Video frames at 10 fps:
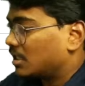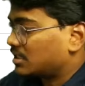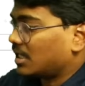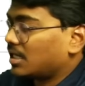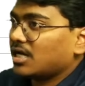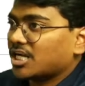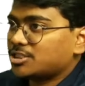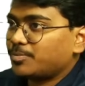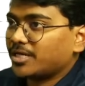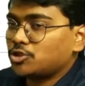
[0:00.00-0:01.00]
the
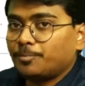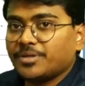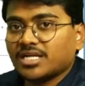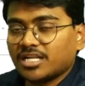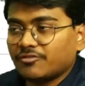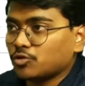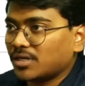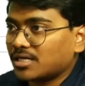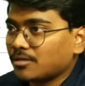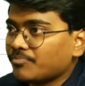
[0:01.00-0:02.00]
respective peer
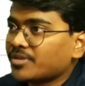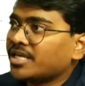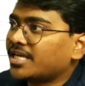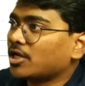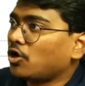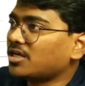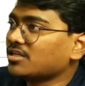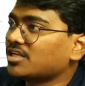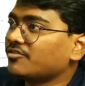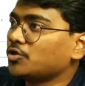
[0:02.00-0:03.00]
reviewer, he cannot
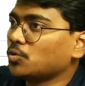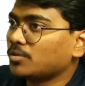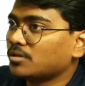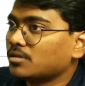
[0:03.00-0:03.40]
review